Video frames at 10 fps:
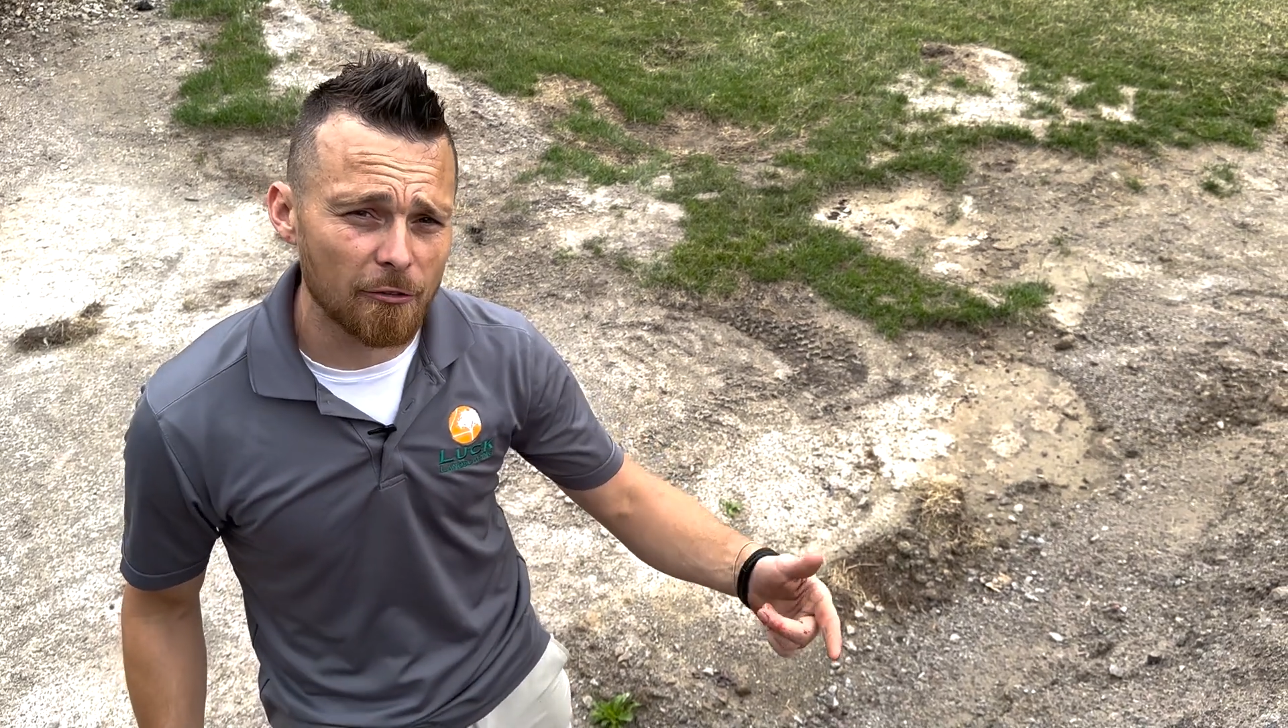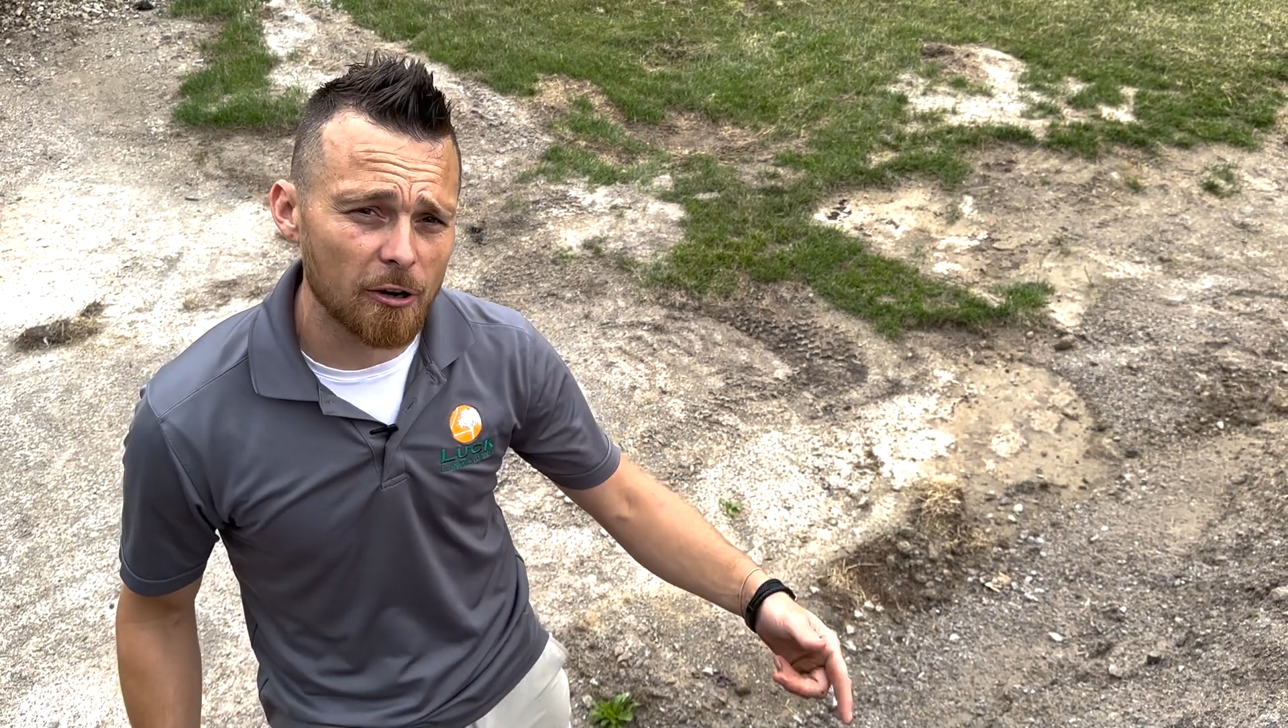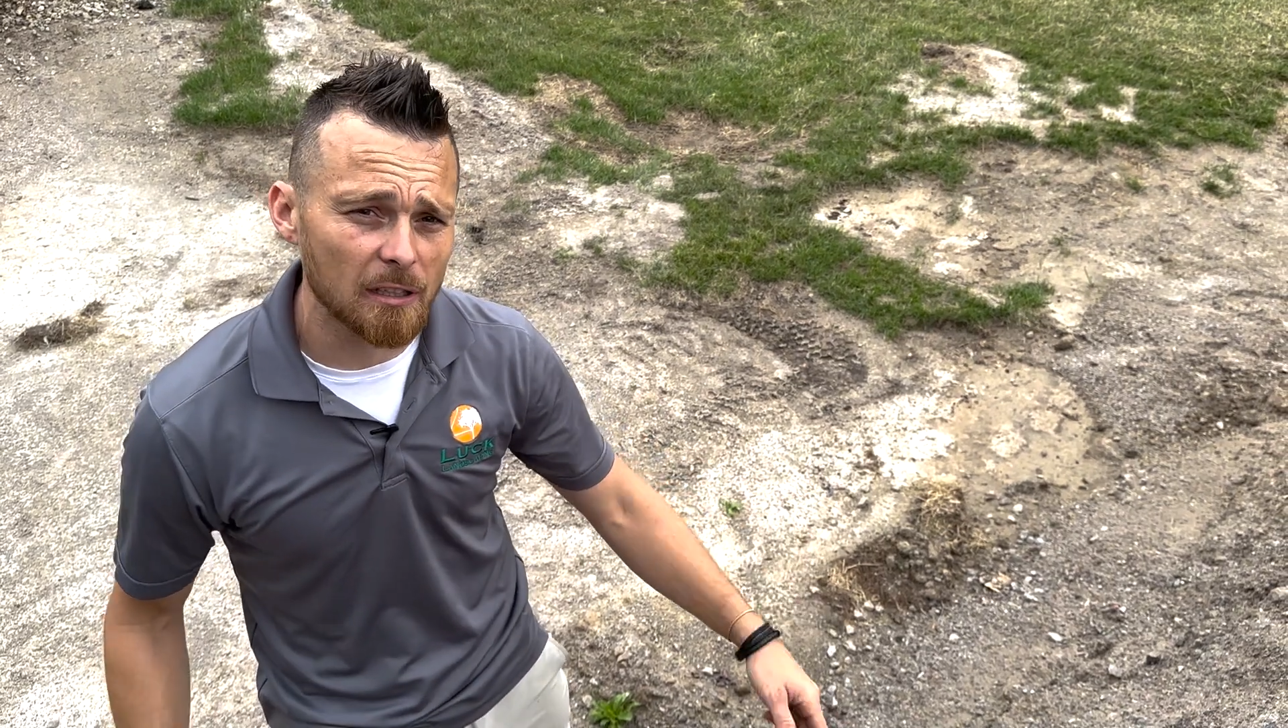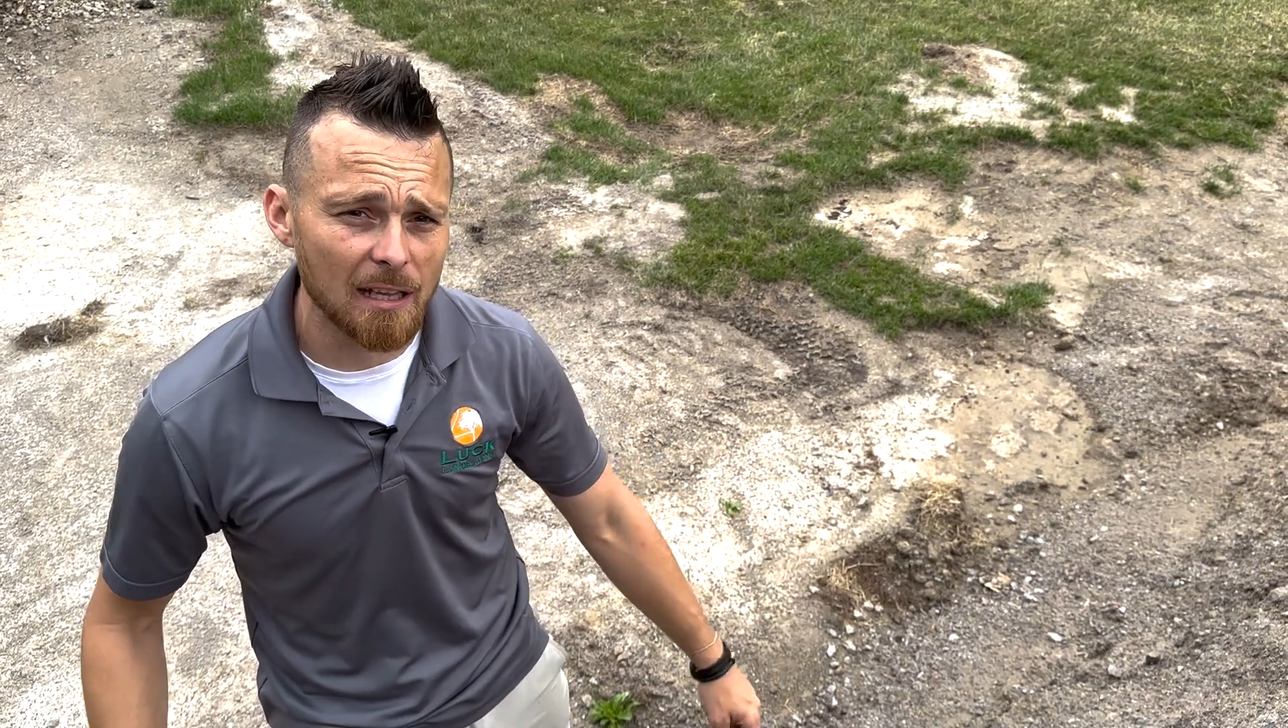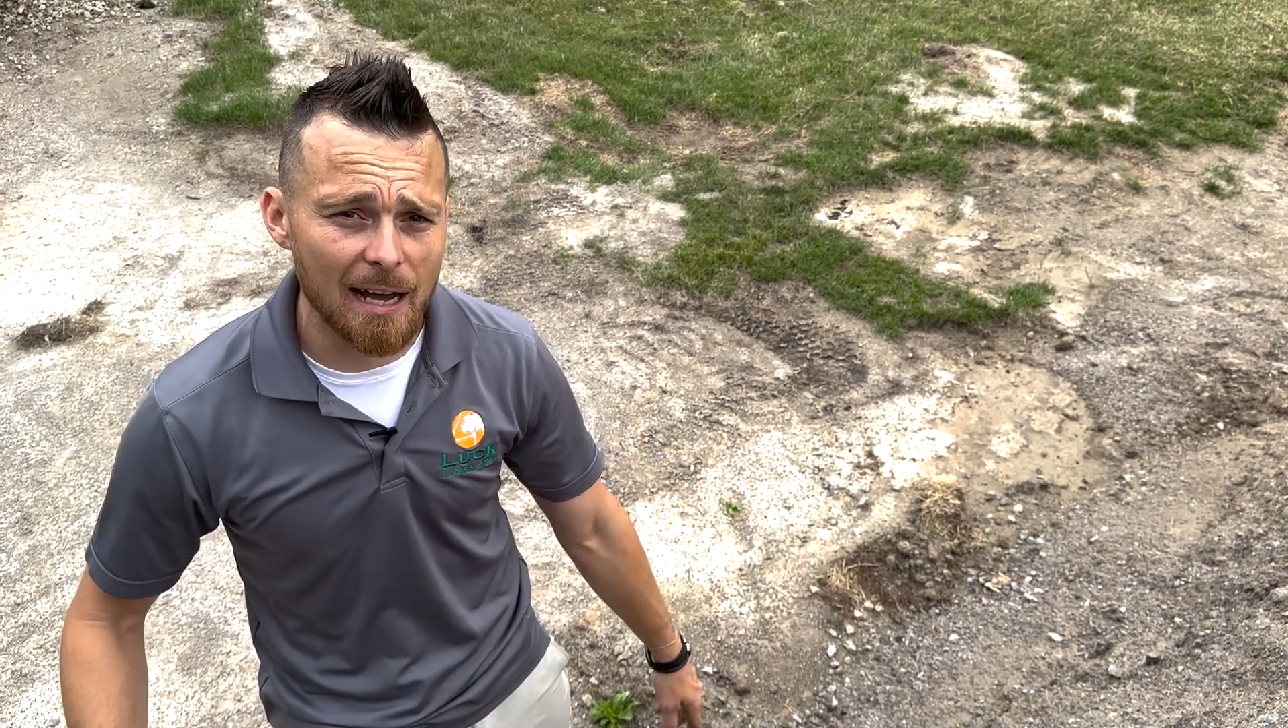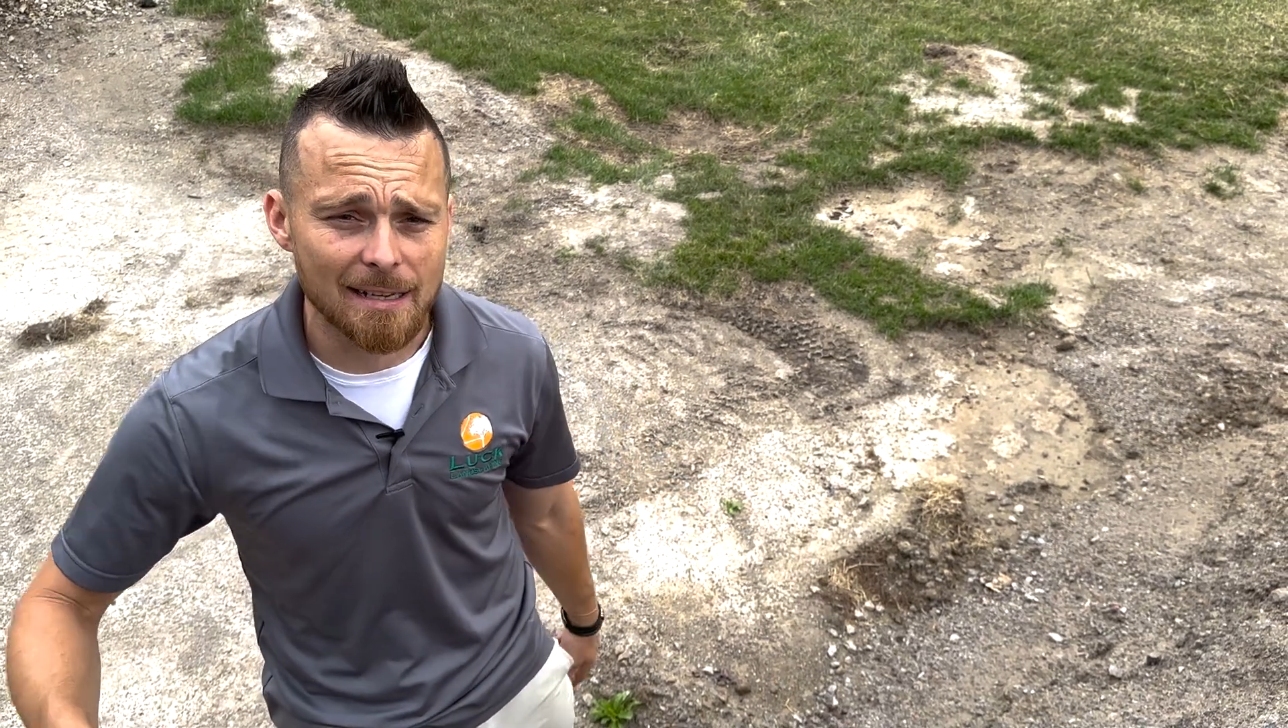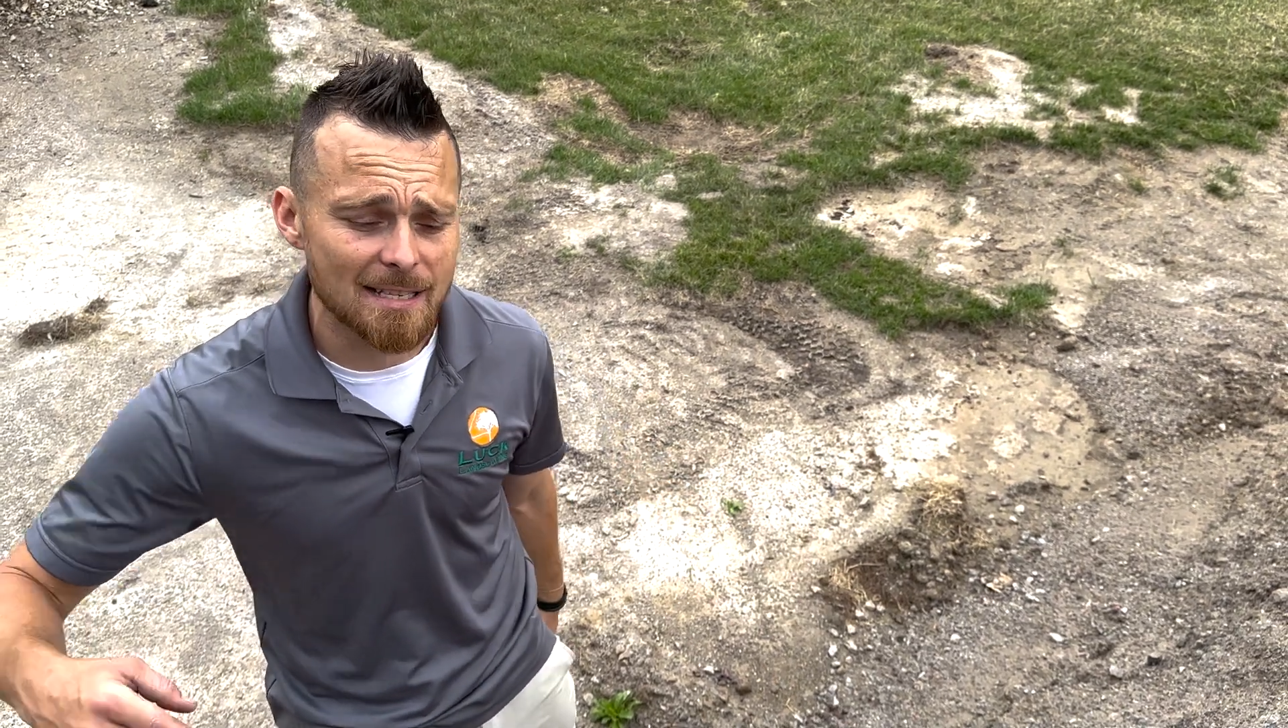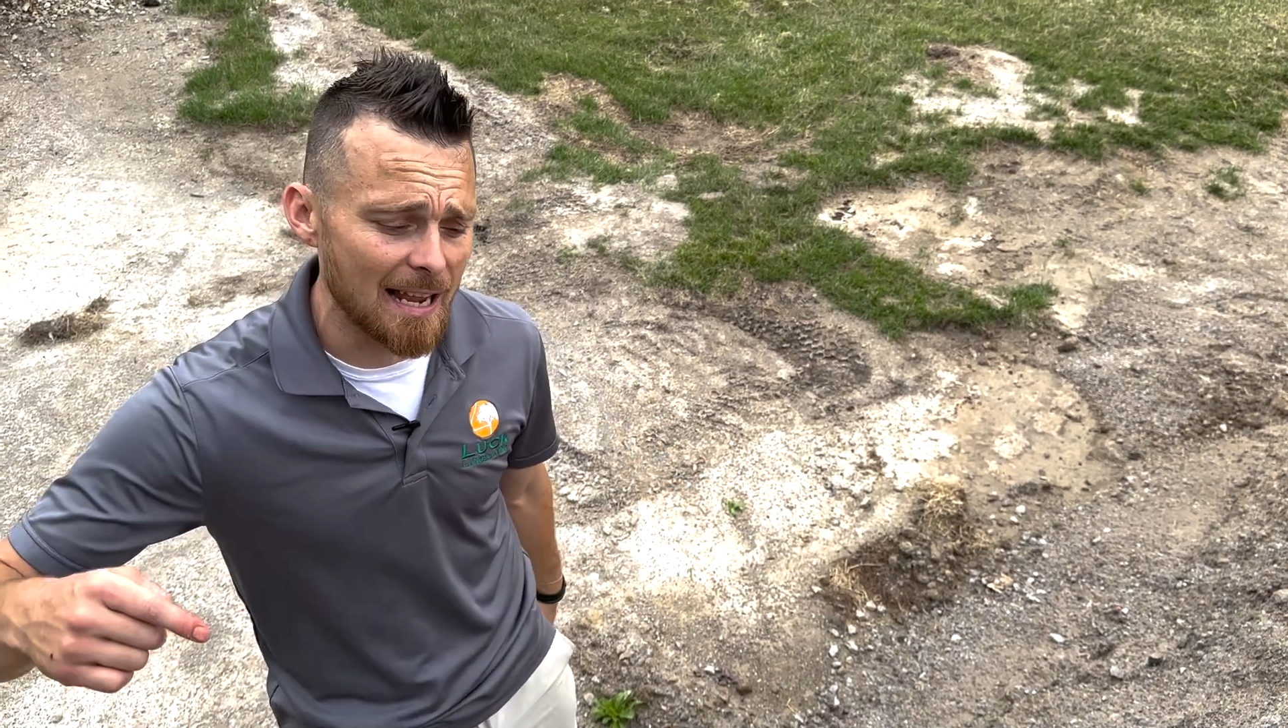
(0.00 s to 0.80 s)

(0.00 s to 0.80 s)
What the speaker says: our clients,